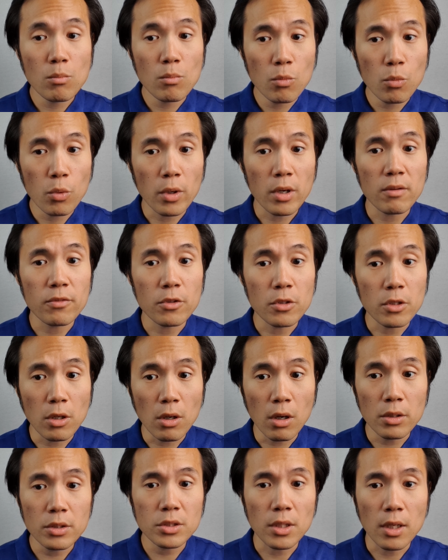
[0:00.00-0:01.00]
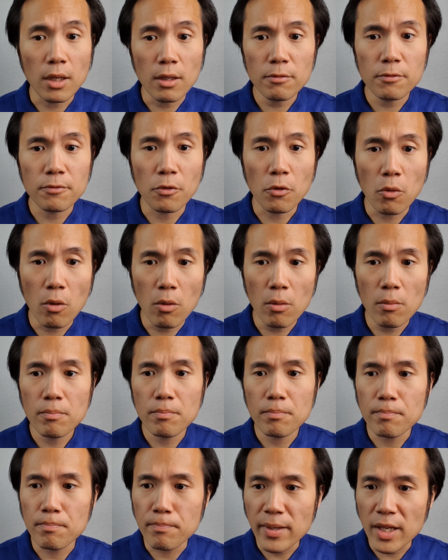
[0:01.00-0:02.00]
whatever the odds are for
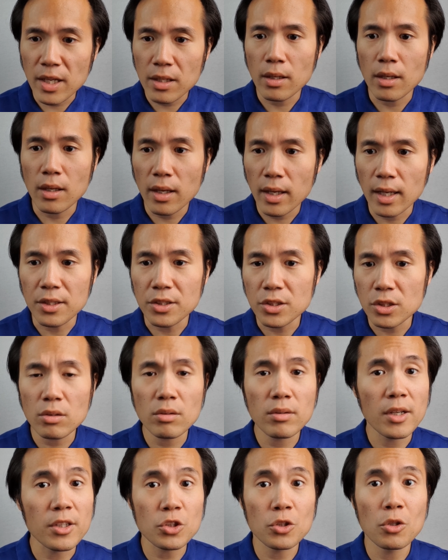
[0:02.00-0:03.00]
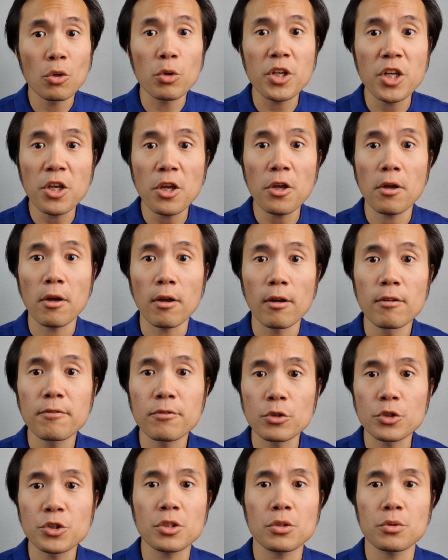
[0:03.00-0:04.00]
beating cancer, there's no cure for
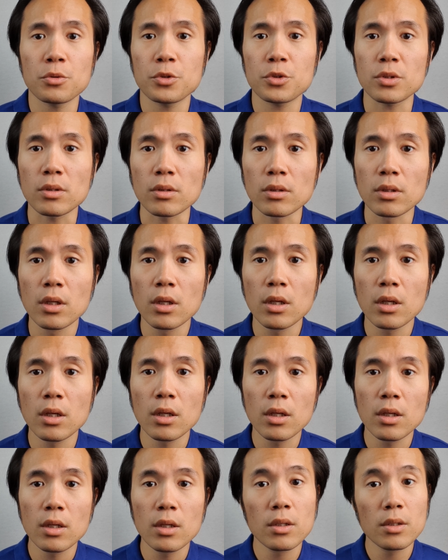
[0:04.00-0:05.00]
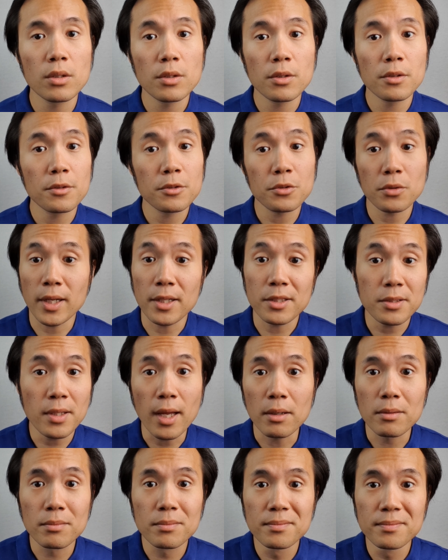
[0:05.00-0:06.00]
children. So that's
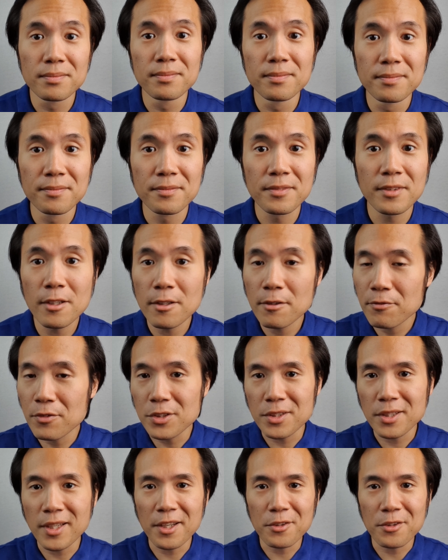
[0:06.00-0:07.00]
that. First thing I